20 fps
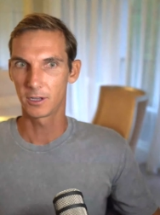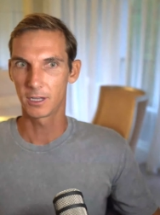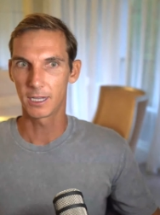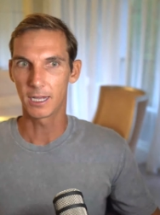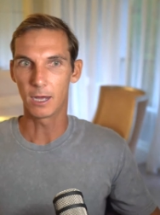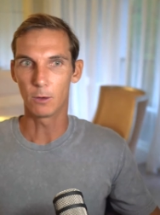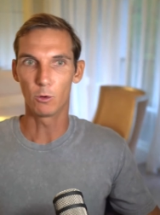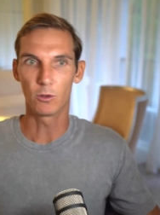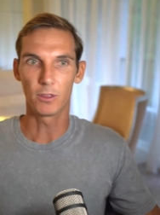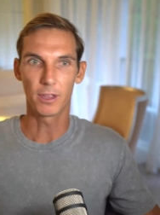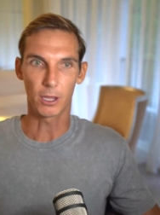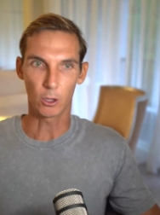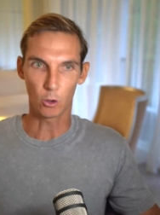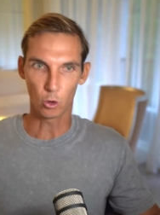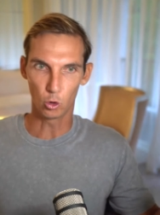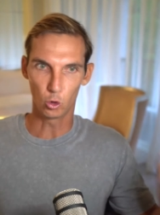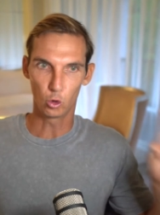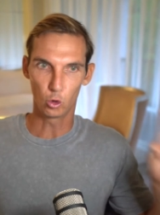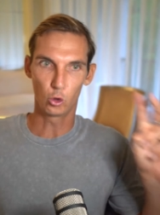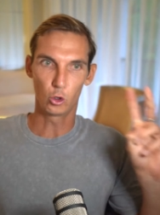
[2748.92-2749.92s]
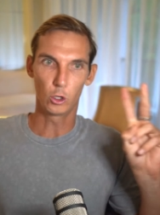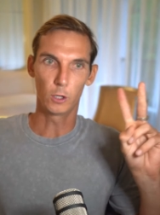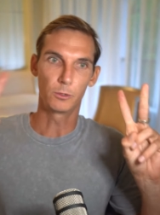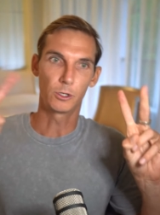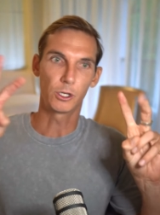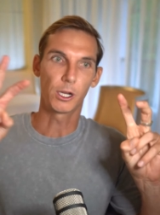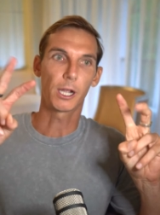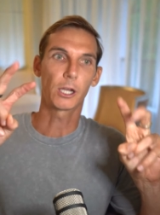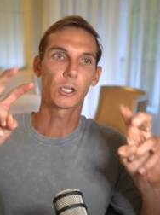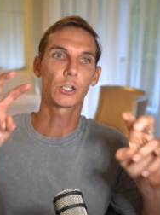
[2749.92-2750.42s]
what they call
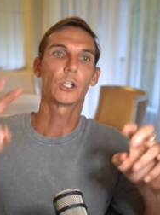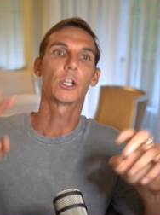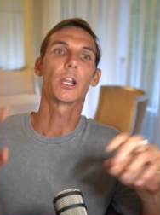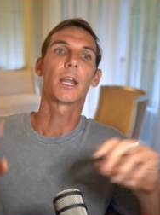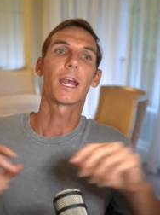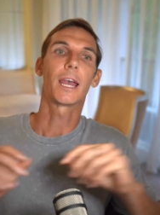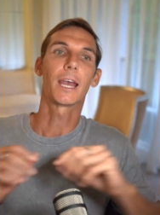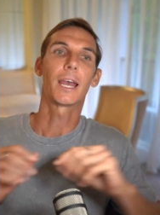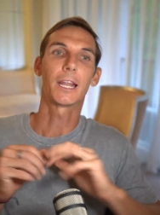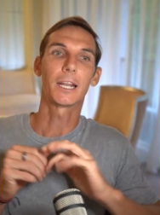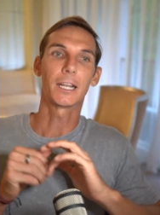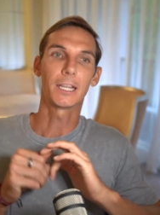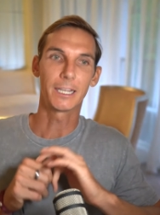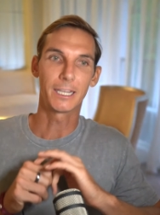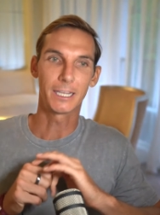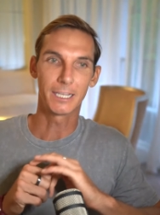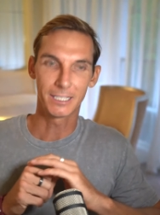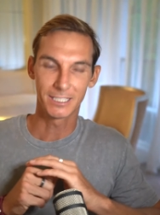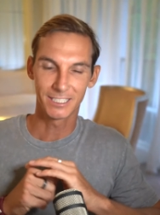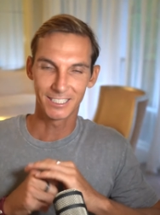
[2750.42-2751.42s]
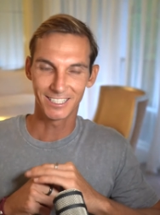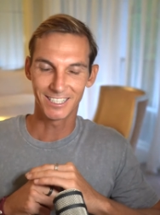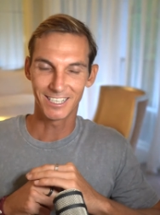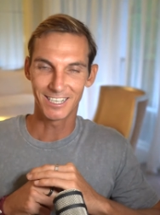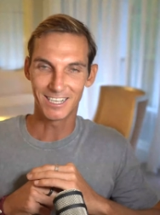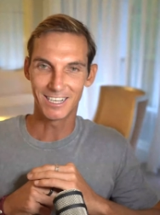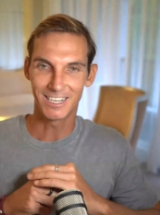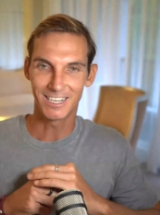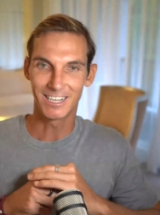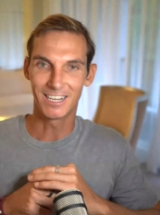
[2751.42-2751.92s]
objection handling.
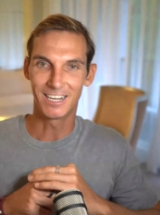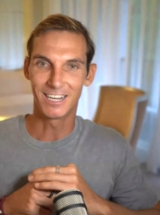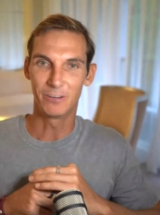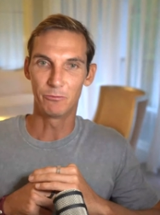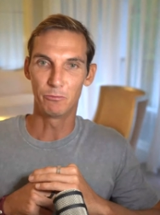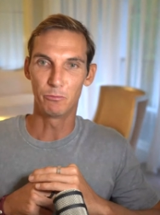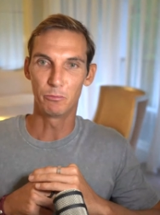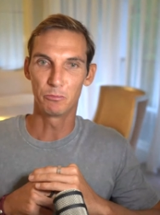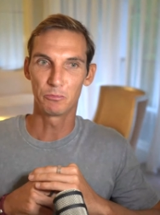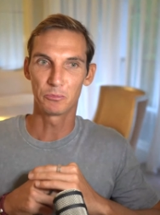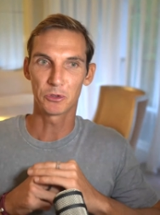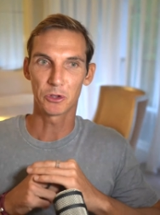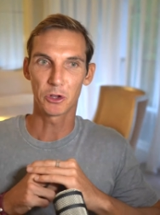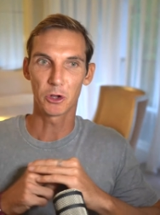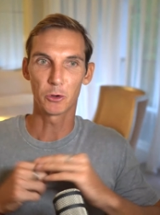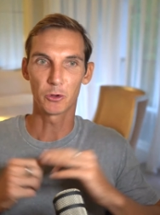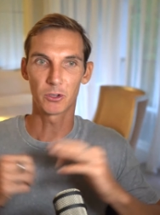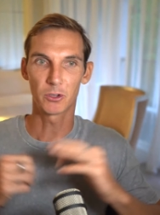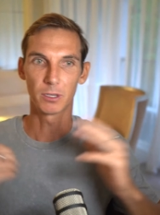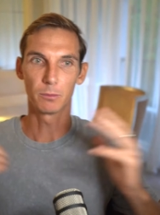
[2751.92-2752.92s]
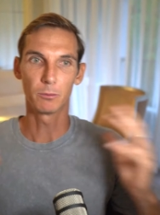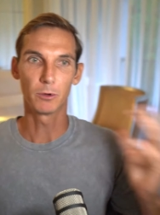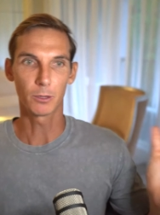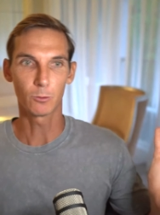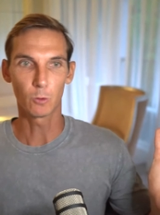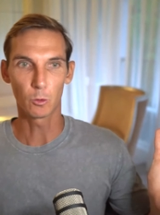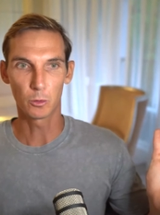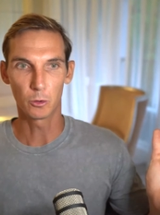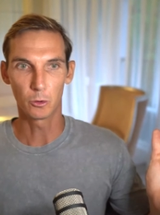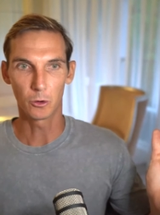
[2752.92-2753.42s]
You know, somebody
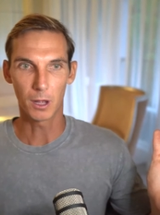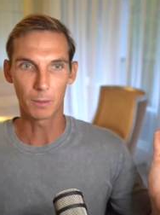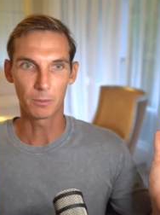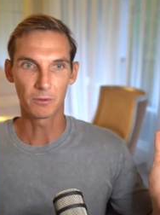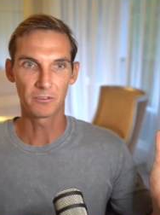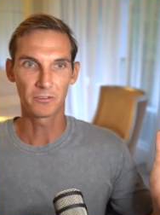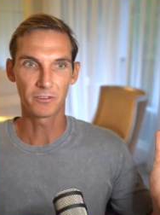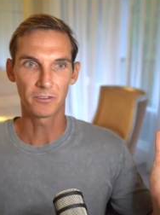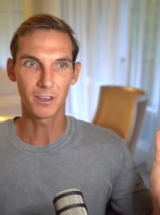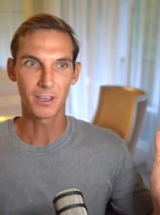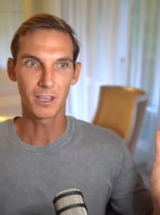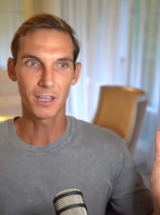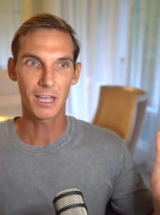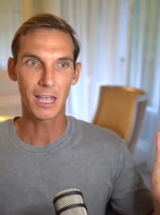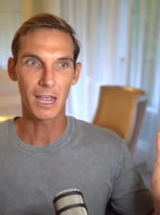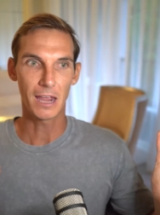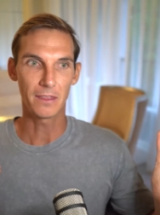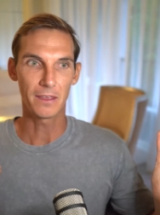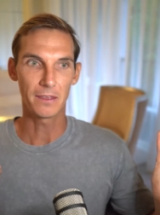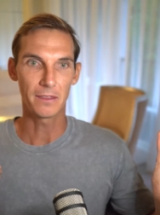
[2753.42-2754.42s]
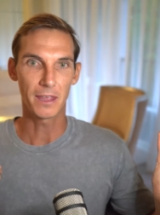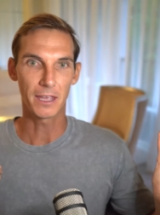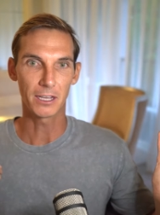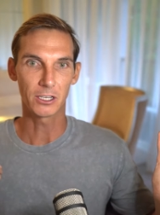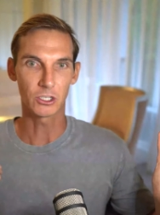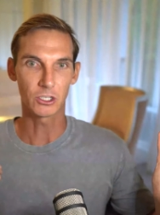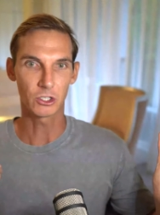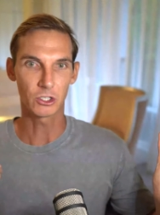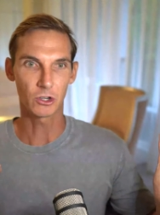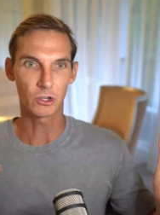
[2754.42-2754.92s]
will put up a fear and then they
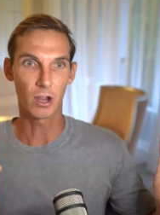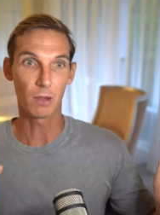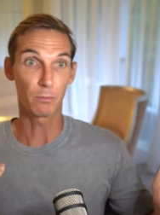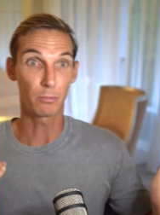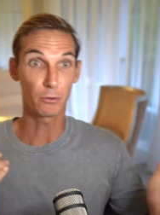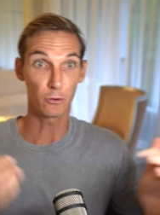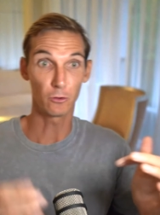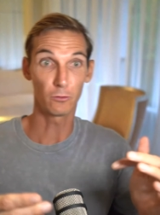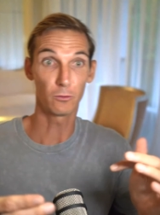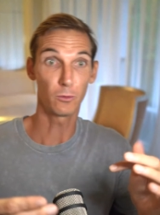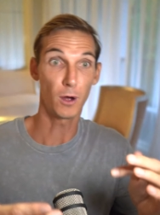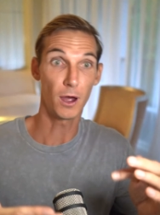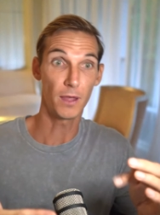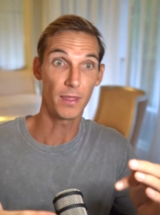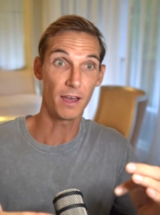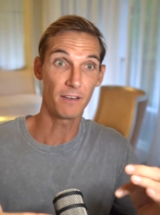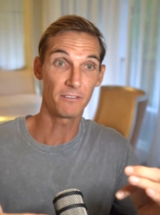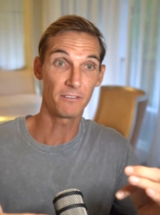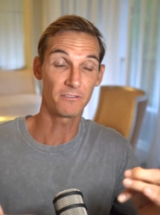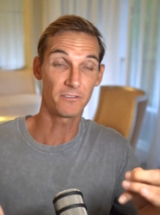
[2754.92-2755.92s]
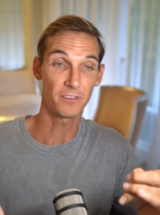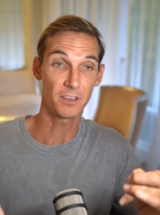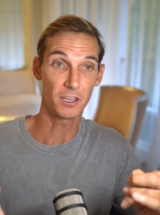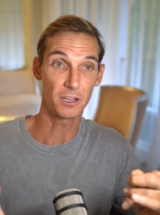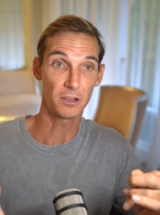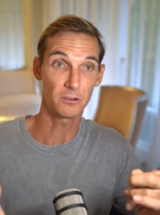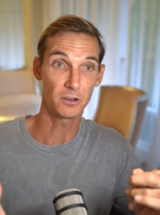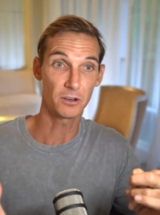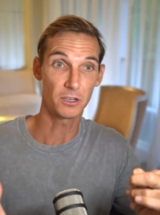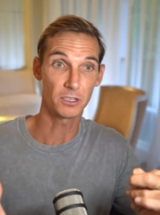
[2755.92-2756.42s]
just try and prove why that
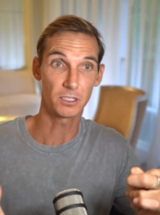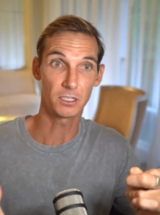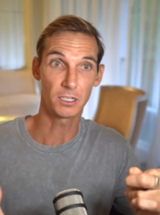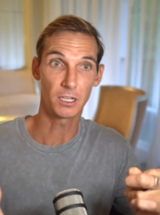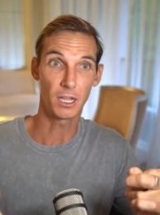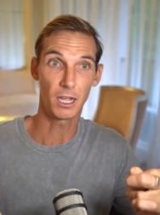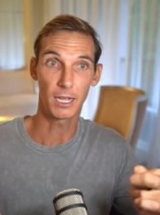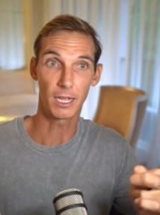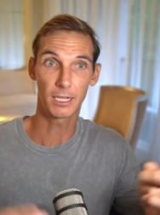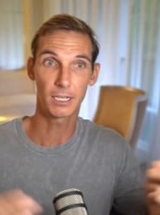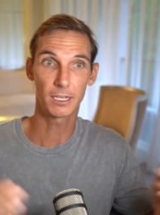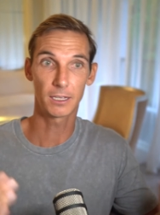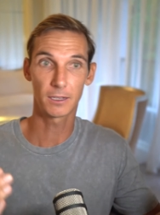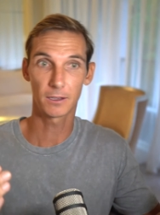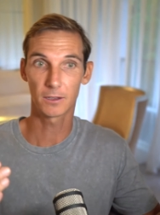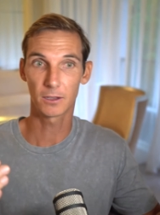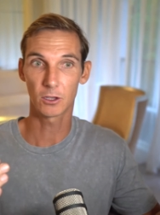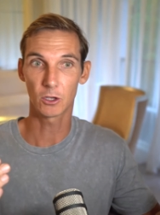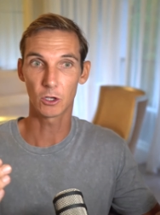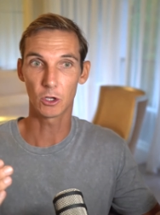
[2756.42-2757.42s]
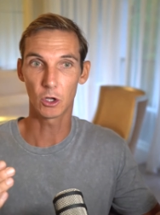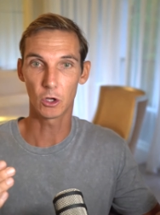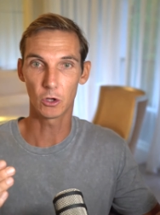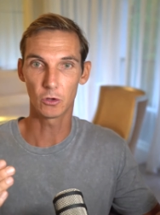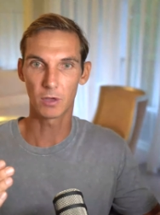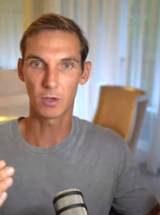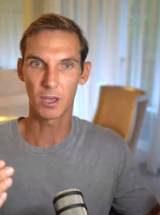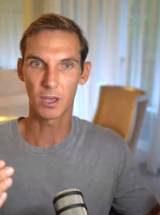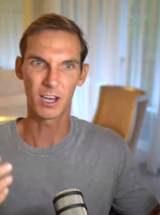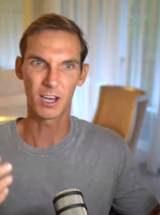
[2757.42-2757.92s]
fear isn't, like, you know,
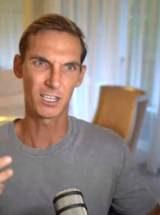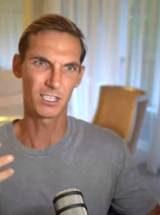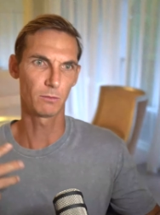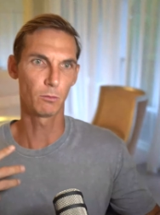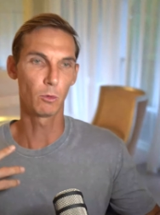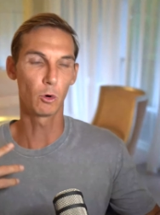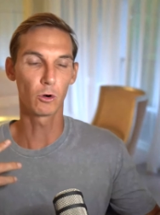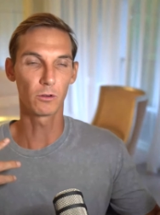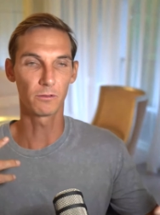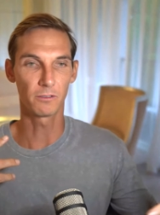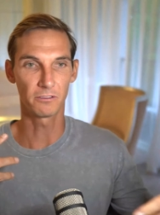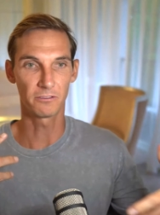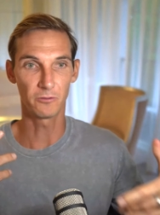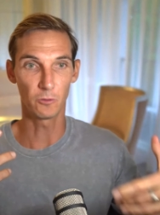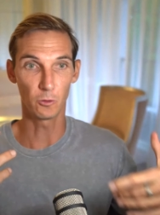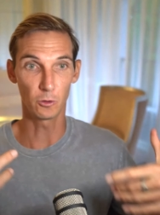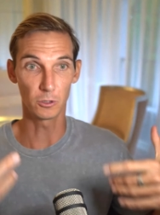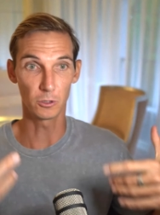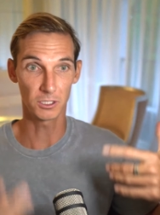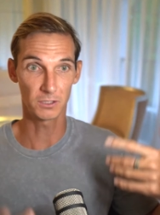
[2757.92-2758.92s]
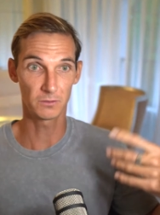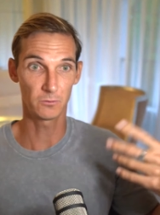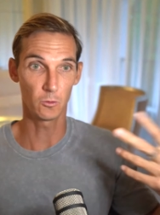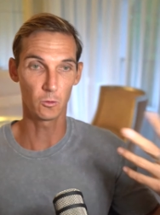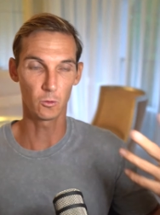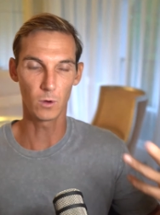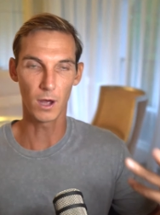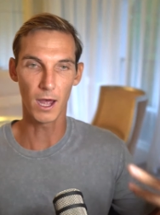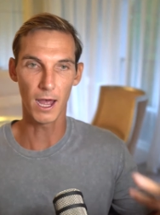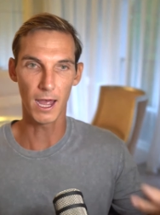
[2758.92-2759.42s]
and it's more of a
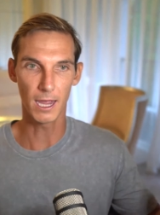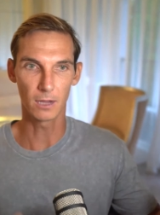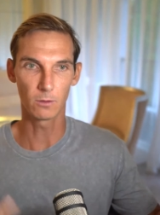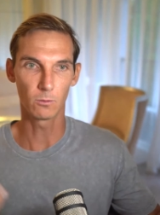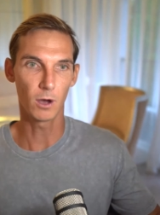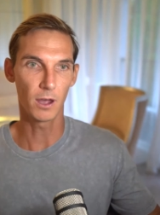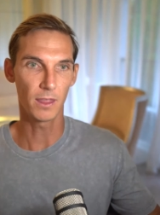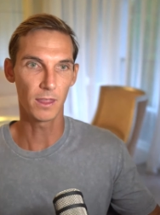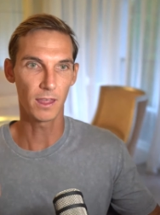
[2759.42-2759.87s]
forceful way why that